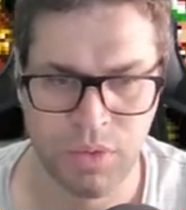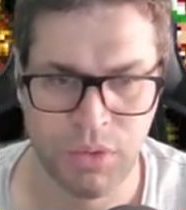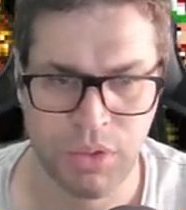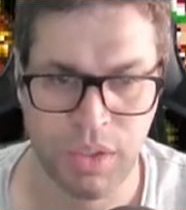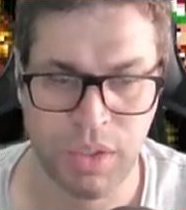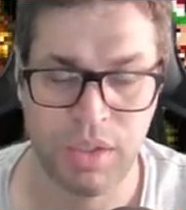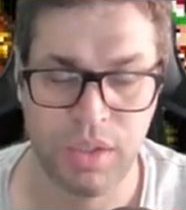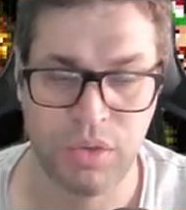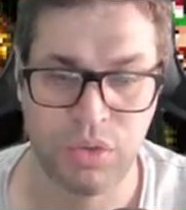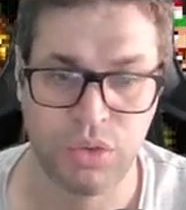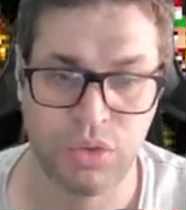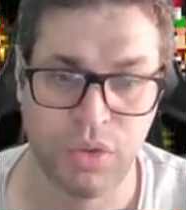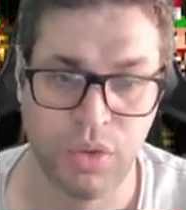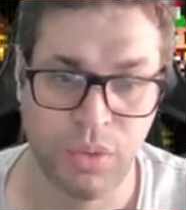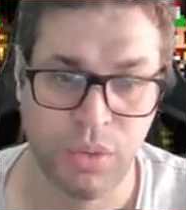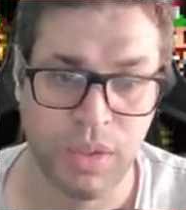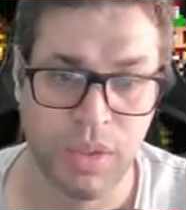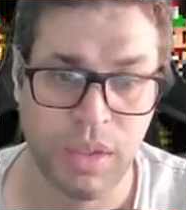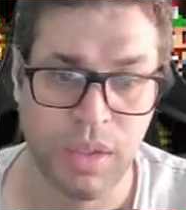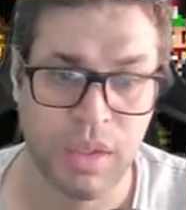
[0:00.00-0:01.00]
Okay,
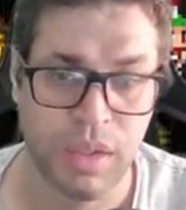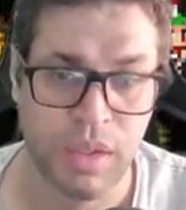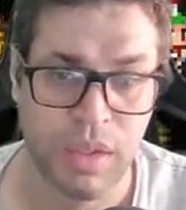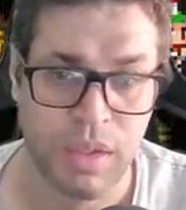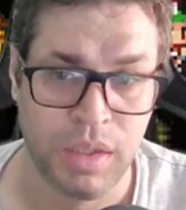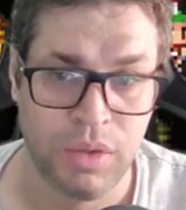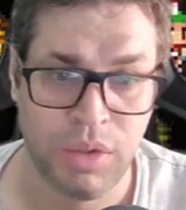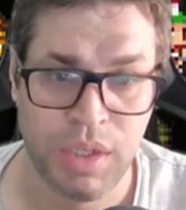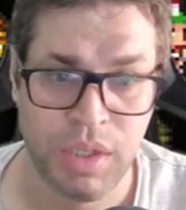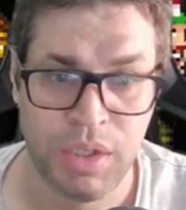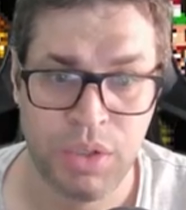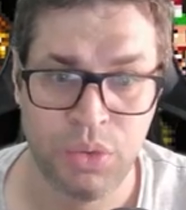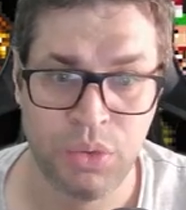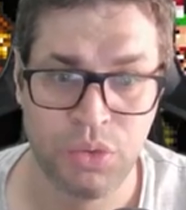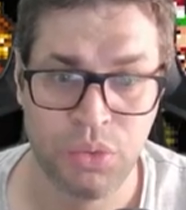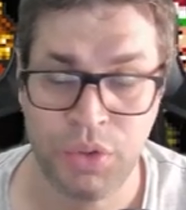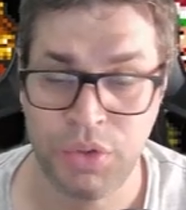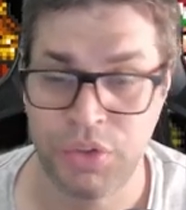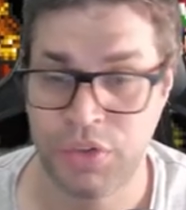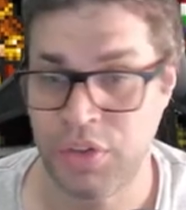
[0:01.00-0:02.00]
so you can
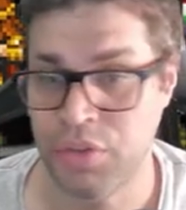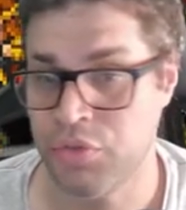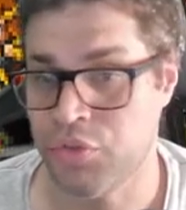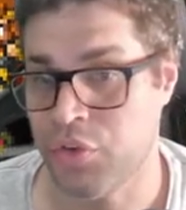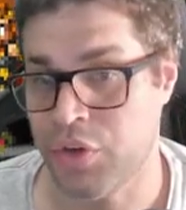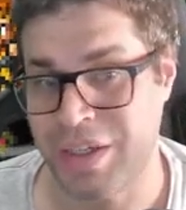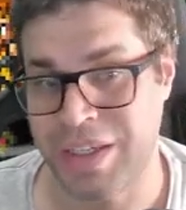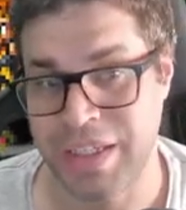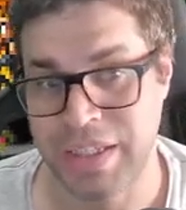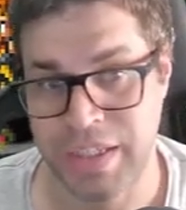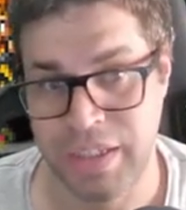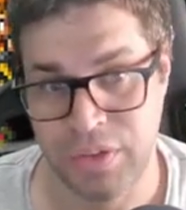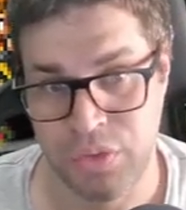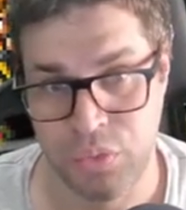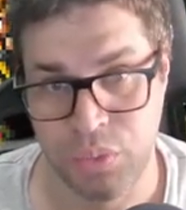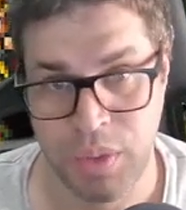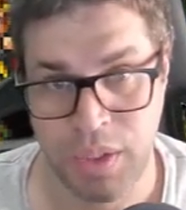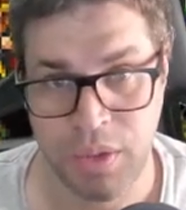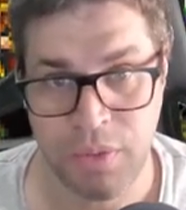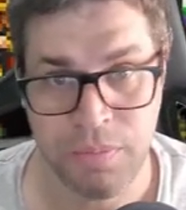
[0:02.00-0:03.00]
use Razem for healing
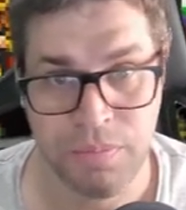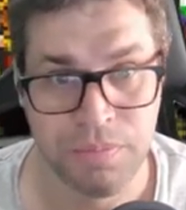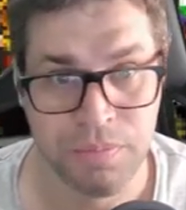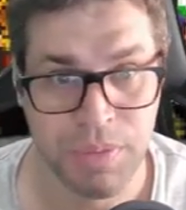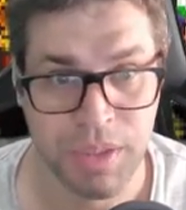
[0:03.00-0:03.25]
as well,